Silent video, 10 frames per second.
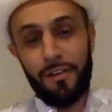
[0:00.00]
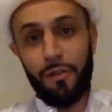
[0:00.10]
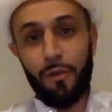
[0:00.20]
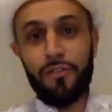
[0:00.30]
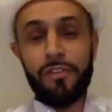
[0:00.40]

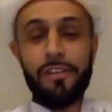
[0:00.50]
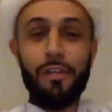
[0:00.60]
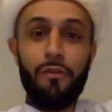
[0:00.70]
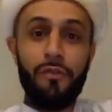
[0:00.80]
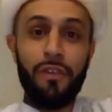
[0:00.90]
those you
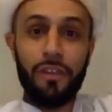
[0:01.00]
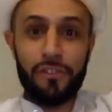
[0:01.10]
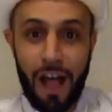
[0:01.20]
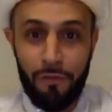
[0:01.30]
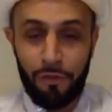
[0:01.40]
know,
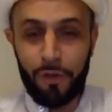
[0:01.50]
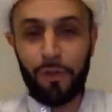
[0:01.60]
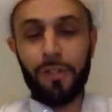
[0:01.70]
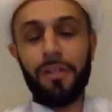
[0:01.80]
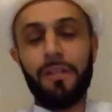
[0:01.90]

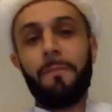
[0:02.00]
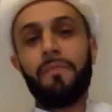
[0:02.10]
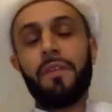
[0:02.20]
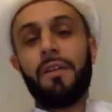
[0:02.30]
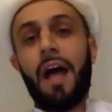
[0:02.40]
philosophical
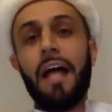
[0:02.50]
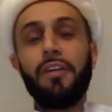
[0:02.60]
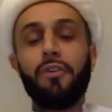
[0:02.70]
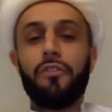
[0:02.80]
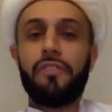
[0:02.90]

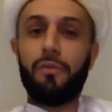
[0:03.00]
idols that